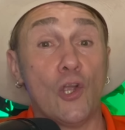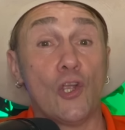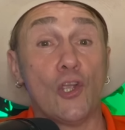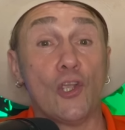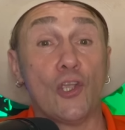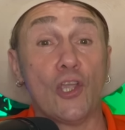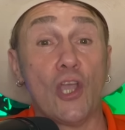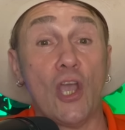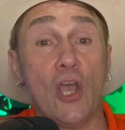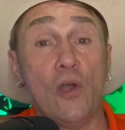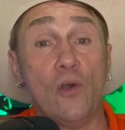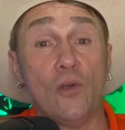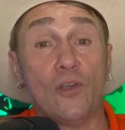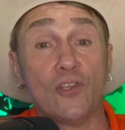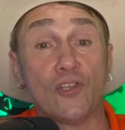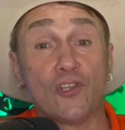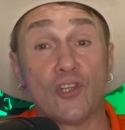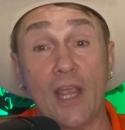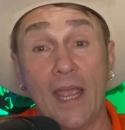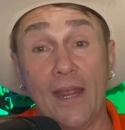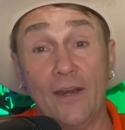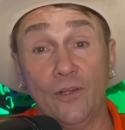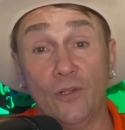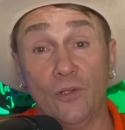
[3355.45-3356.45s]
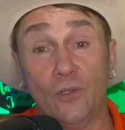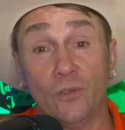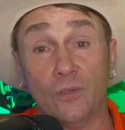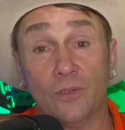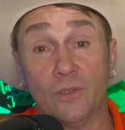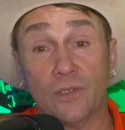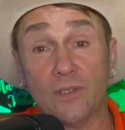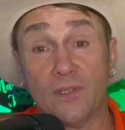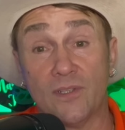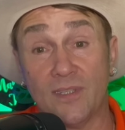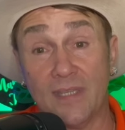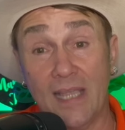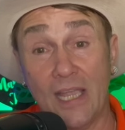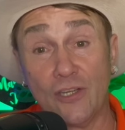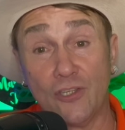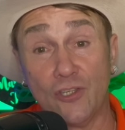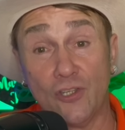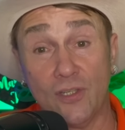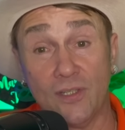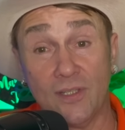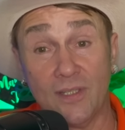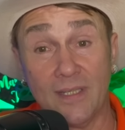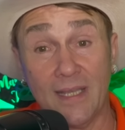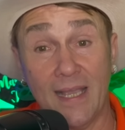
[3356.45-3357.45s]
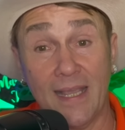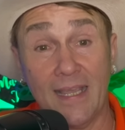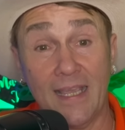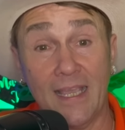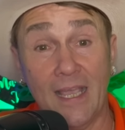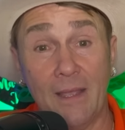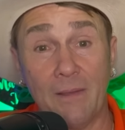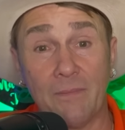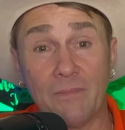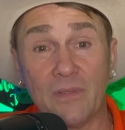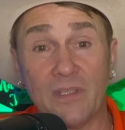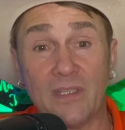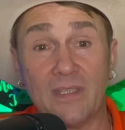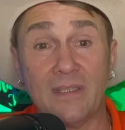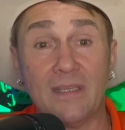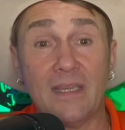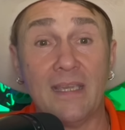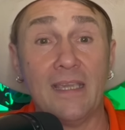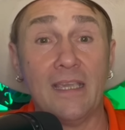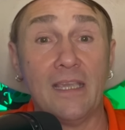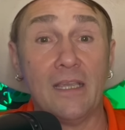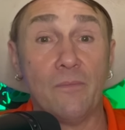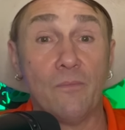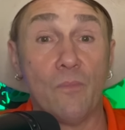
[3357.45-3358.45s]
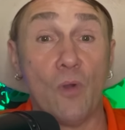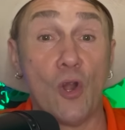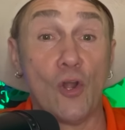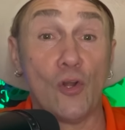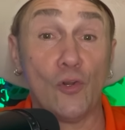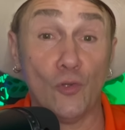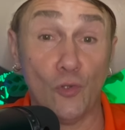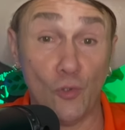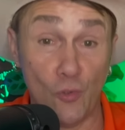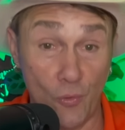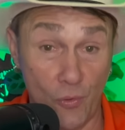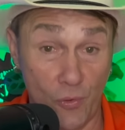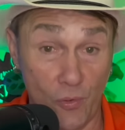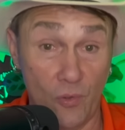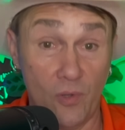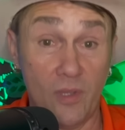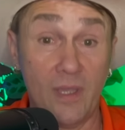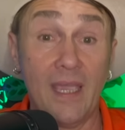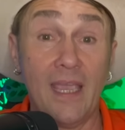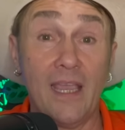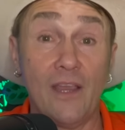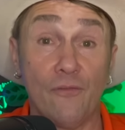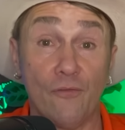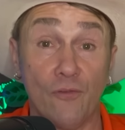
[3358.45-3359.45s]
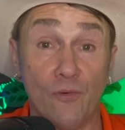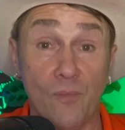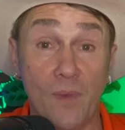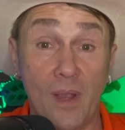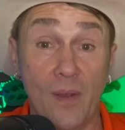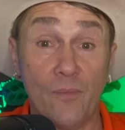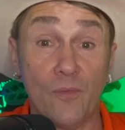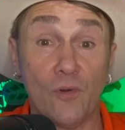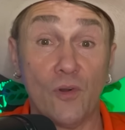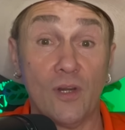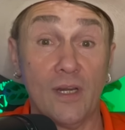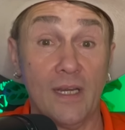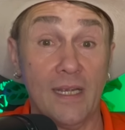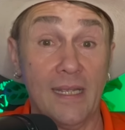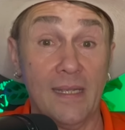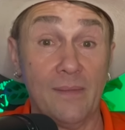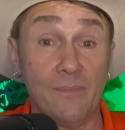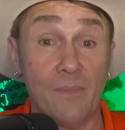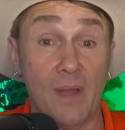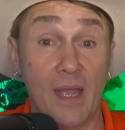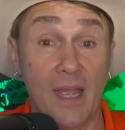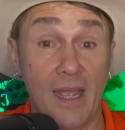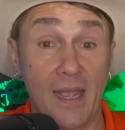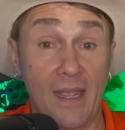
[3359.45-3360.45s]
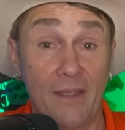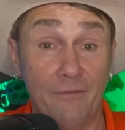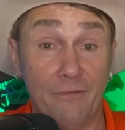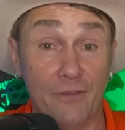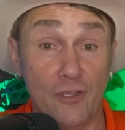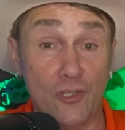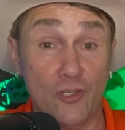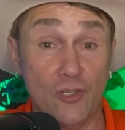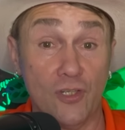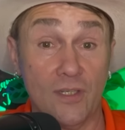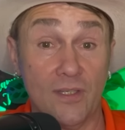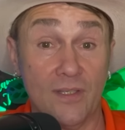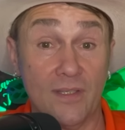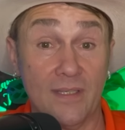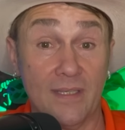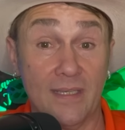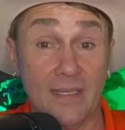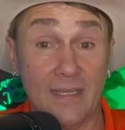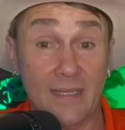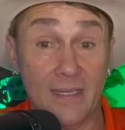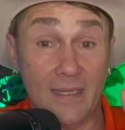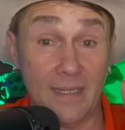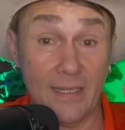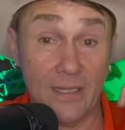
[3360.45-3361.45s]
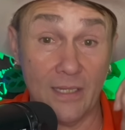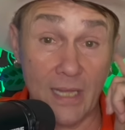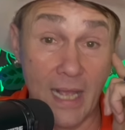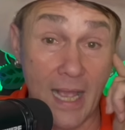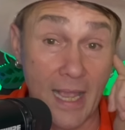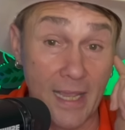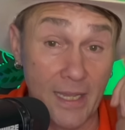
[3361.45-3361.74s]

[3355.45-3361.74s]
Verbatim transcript: ago in channel sessions, I kept seeing Martin Luther King, remember, in my visions. And I